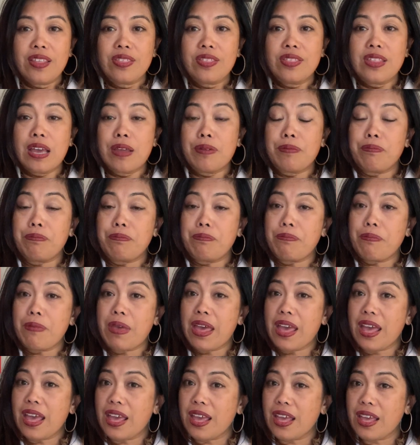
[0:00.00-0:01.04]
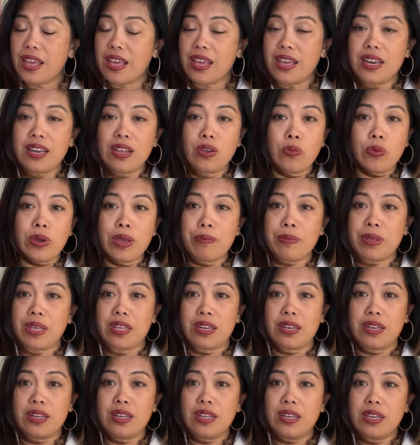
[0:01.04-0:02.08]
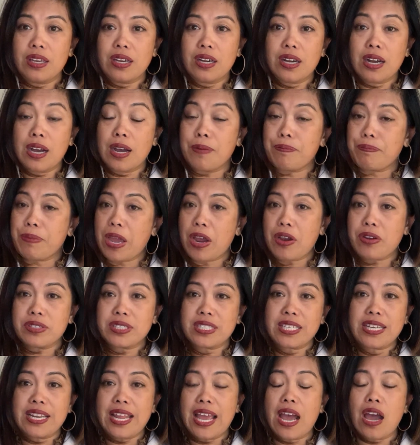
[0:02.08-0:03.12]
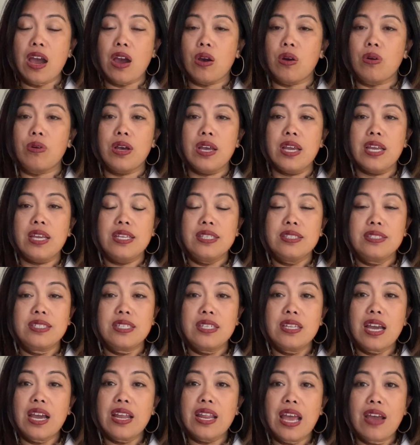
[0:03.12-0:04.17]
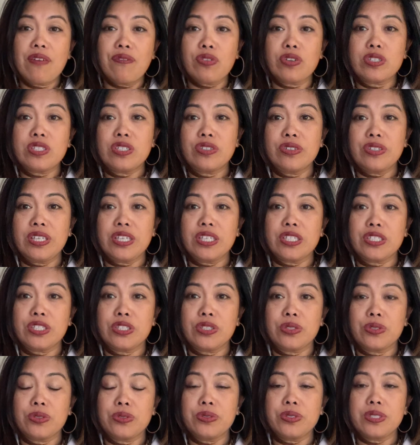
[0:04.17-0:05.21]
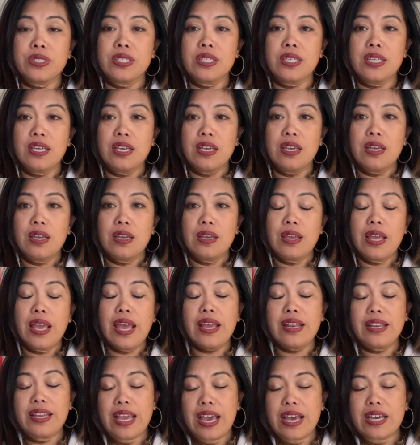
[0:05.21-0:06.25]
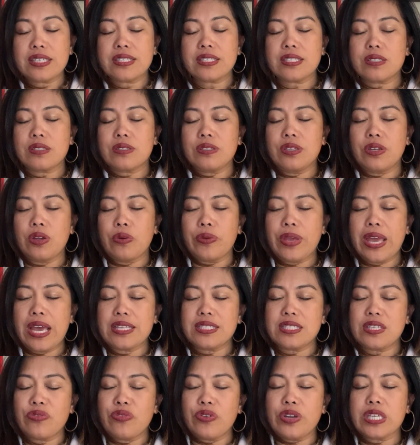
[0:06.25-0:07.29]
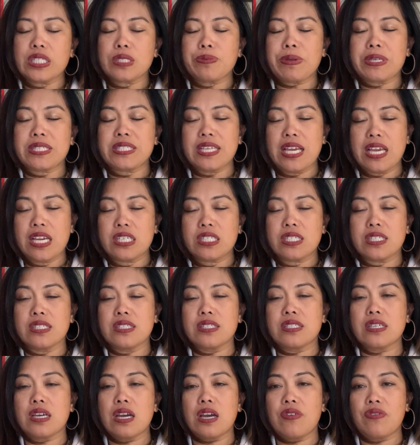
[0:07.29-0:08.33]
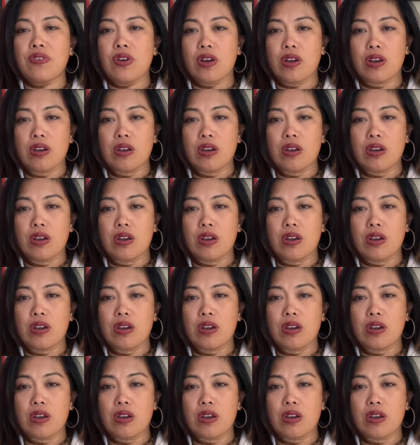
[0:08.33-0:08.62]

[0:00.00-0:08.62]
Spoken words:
that many women compared to now did not have fertility issues. And yes, we had different expectations of